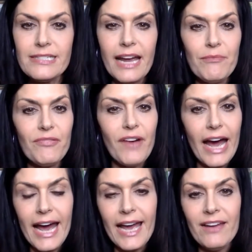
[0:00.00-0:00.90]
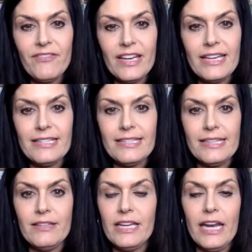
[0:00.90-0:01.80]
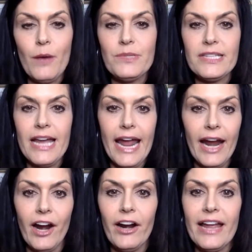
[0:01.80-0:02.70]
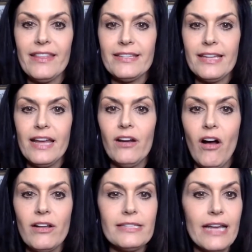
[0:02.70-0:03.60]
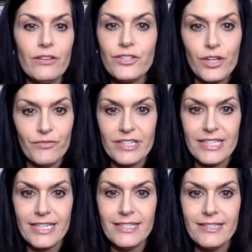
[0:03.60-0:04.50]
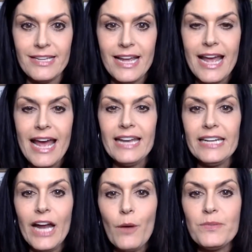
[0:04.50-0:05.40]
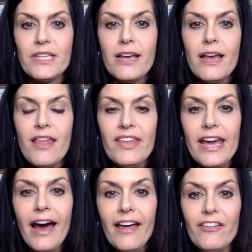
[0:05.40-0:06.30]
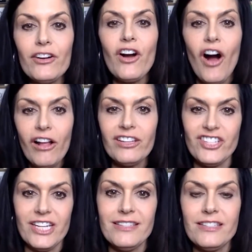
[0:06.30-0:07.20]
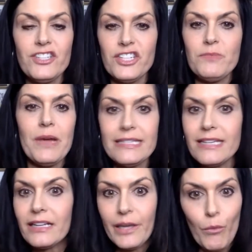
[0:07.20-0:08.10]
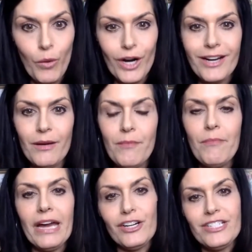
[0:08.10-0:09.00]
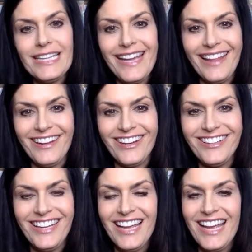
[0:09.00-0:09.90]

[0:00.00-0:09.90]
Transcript: Type 5 is it helps the hair and the and all cell surfaces and it helps the other collagens to just basically work better together